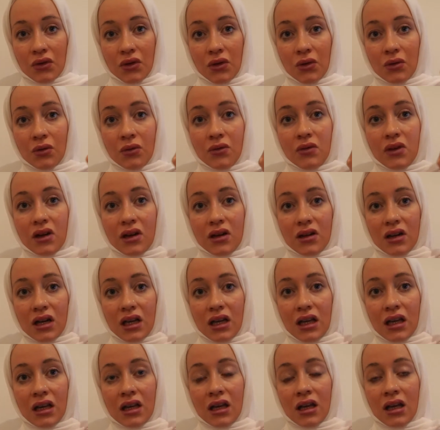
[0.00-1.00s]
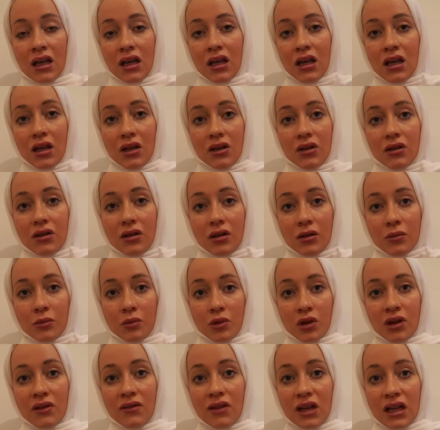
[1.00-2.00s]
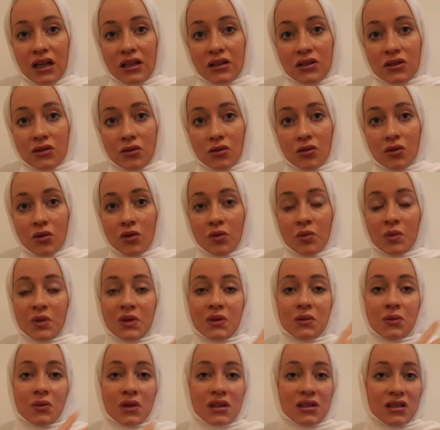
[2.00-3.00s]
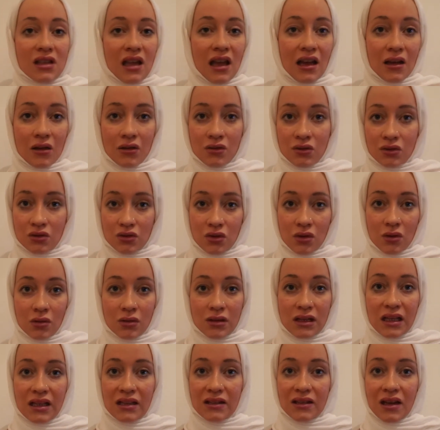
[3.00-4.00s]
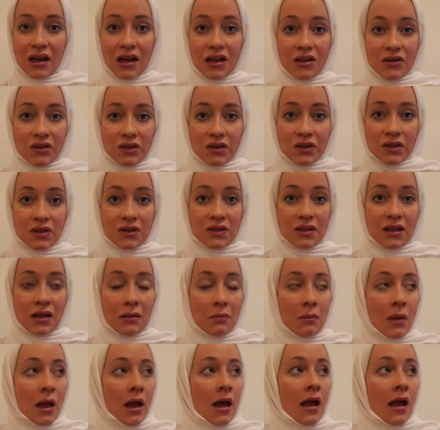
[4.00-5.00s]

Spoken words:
few very, you know, privileged groups which can control the entire system,